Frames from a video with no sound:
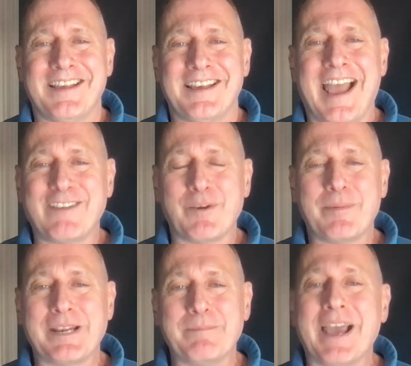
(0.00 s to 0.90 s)
Hi
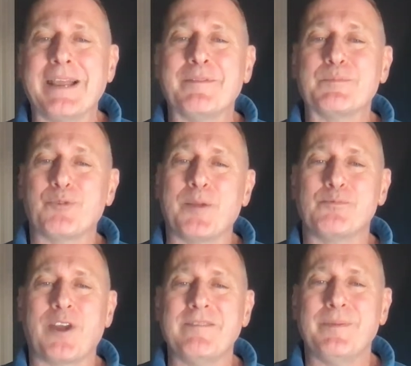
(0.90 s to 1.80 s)
everybody, my name is Brent
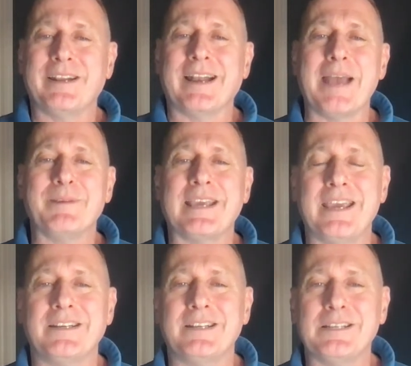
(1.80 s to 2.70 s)
Braveman and I'm a
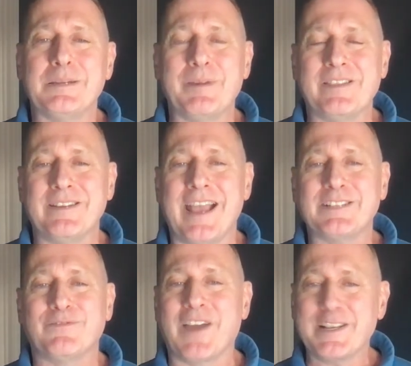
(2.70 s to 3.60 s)
candidate to be the next
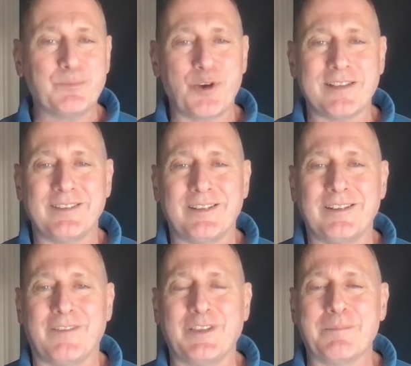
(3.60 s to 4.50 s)
Vice President
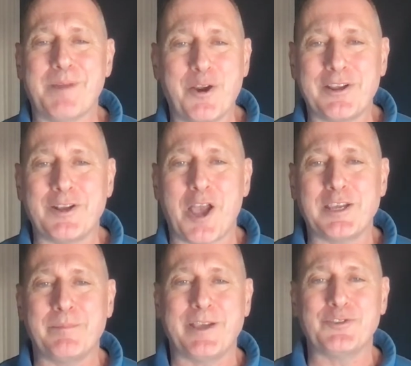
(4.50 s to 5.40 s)
of the American
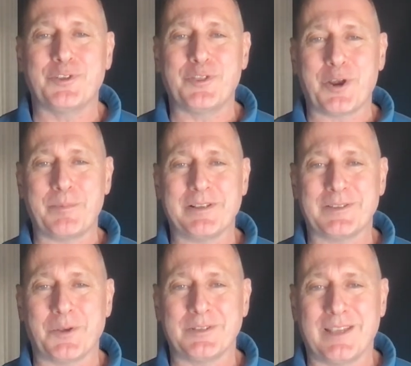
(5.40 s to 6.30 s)
Occupational Therapy
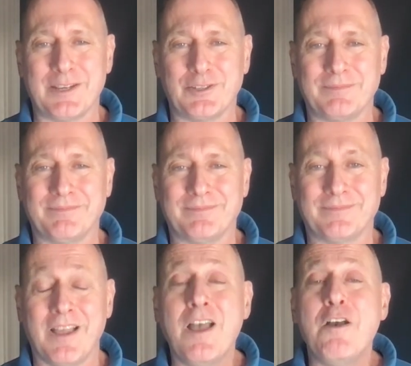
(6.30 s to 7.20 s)
Association.
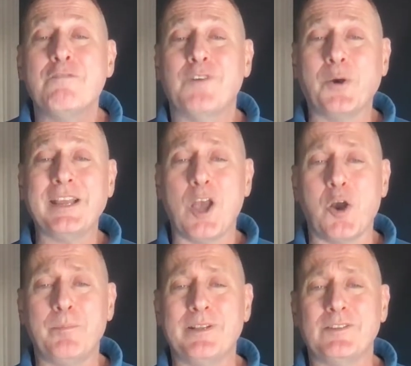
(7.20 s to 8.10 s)
Voting
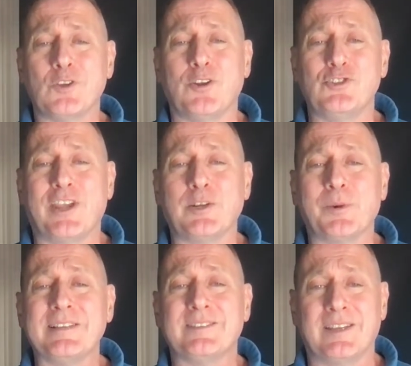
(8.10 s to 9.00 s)
opens on January
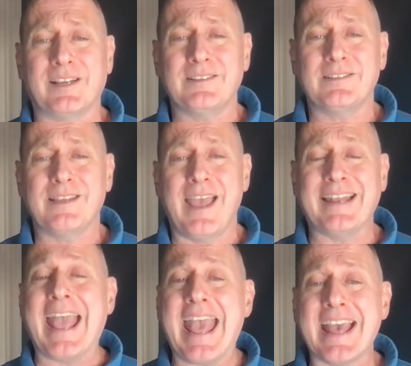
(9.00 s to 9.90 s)
6th and
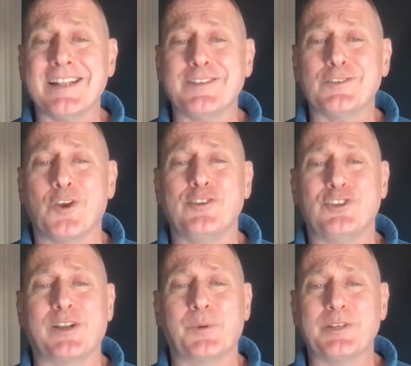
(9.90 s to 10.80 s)
ends on
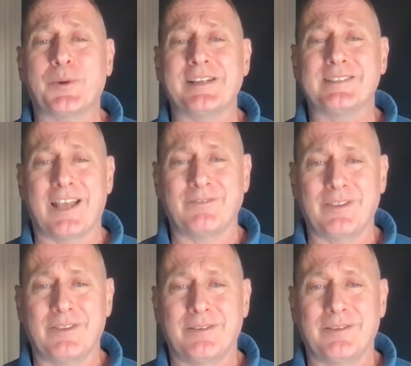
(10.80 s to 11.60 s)
January 27th.